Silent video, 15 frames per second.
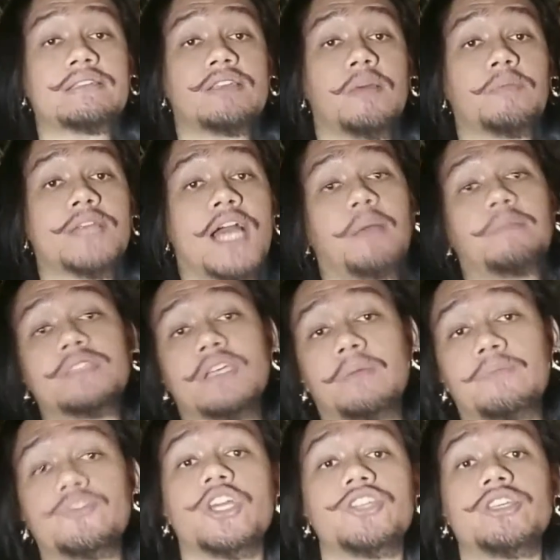sometimes
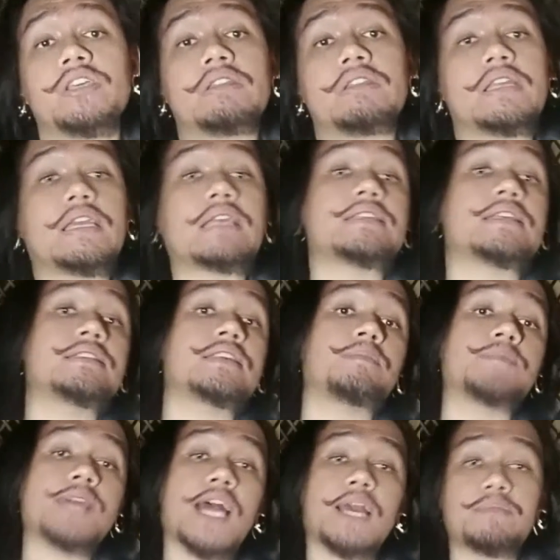I'm judging things, and
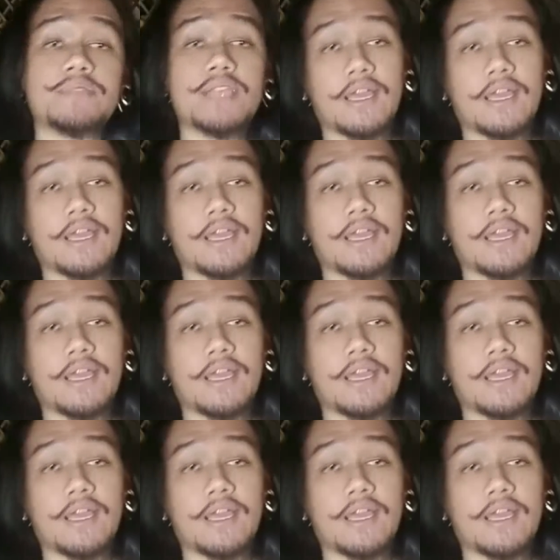sometimes